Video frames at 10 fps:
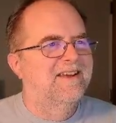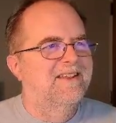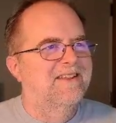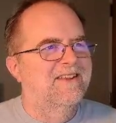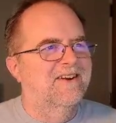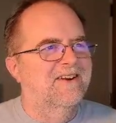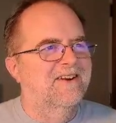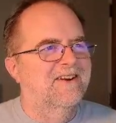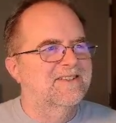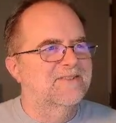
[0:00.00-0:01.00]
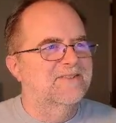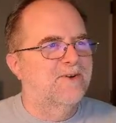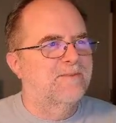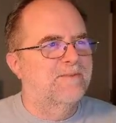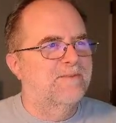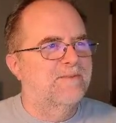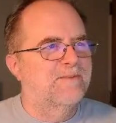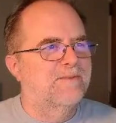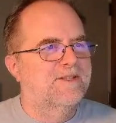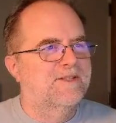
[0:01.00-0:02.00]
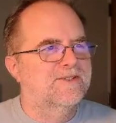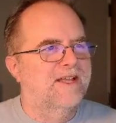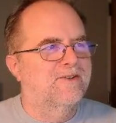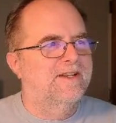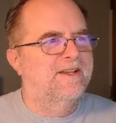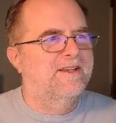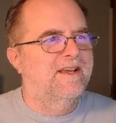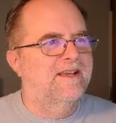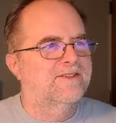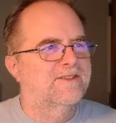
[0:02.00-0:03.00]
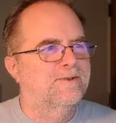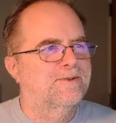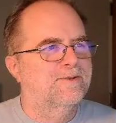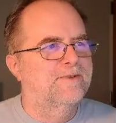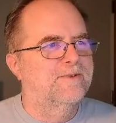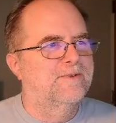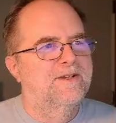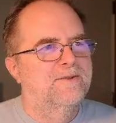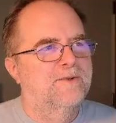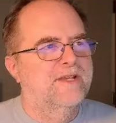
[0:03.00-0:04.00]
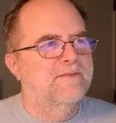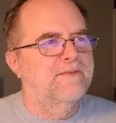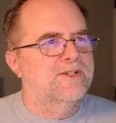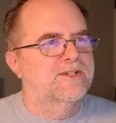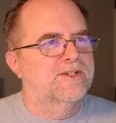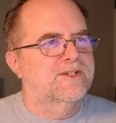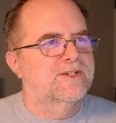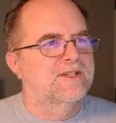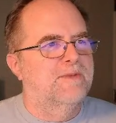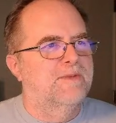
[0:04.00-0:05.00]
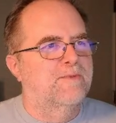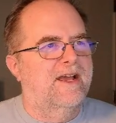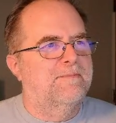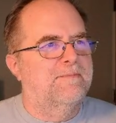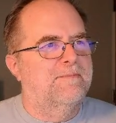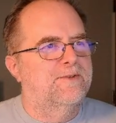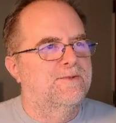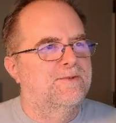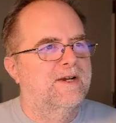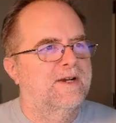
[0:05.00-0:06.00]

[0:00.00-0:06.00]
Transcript: There are some cars are going by, but they're still not loaded in yet. So we'll give it just a little bit more time to